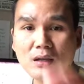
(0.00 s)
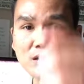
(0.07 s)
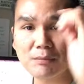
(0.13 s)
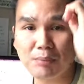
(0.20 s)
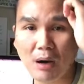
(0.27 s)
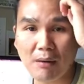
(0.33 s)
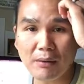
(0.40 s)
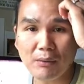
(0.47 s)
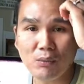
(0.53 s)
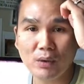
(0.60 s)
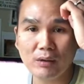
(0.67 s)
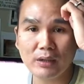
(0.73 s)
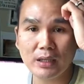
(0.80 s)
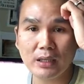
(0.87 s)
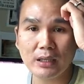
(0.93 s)
the property
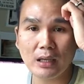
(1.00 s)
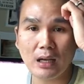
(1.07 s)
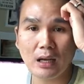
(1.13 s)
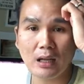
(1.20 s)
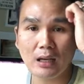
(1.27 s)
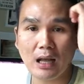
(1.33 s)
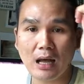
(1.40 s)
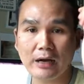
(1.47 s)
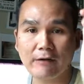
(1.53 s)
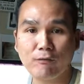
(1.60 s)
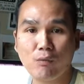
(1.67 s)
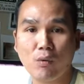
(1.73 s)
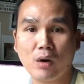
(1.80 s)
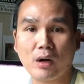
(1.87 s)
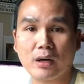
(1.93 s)
will need a lot of
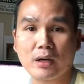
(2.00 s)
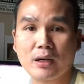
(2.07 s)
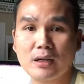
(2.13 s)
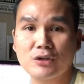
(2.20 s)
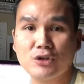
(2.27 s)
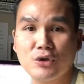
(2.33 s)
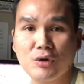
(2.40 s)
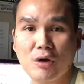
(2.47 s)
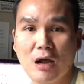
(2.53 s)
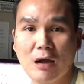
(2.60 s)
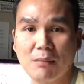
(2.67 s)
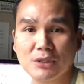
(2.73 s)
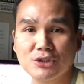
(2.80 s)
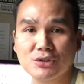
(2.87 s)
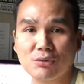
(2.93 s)
work. Do you know how
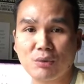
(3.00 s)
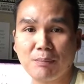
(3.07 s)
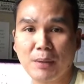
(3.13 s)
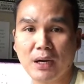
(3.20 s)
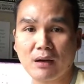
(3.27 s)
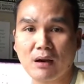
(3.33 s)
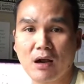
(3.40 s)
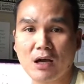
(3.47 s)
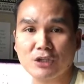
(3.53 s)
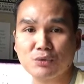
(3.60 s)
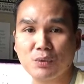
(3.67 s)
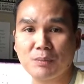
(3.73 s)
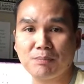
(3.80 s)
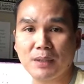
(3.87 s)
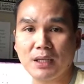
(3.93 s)
much the repair cost
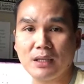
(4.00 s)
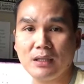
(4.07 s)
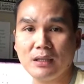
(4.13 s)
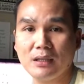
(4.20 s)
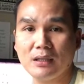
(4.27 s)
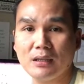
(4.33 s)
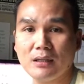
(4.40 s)
would be?